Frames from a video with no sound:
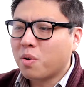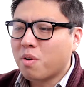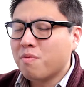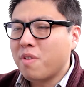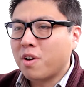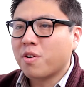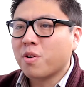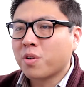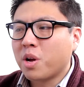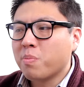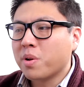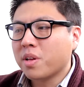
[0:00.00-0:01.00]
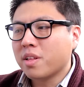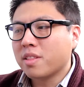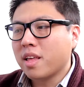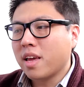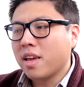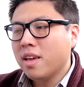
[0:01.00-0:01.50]
were a veteran-owned company,
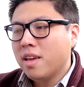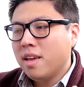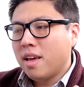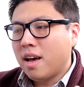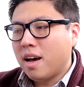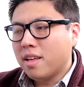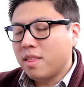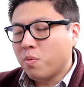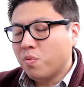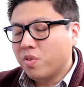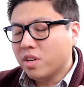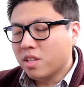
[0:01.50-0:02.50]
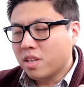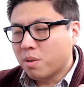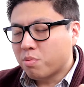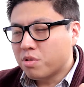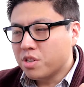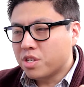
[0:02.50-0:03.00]
and they really
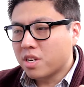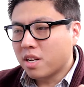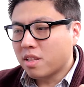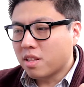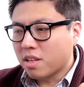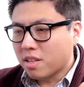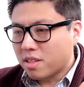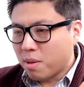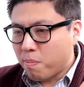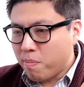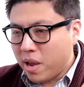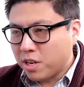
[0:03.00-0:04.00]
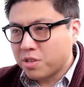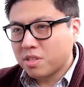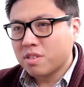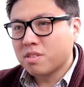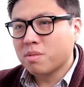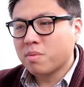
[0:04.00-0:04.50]
appreciated the
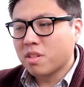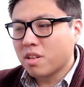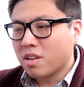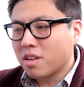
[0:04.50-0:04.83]
patriotism and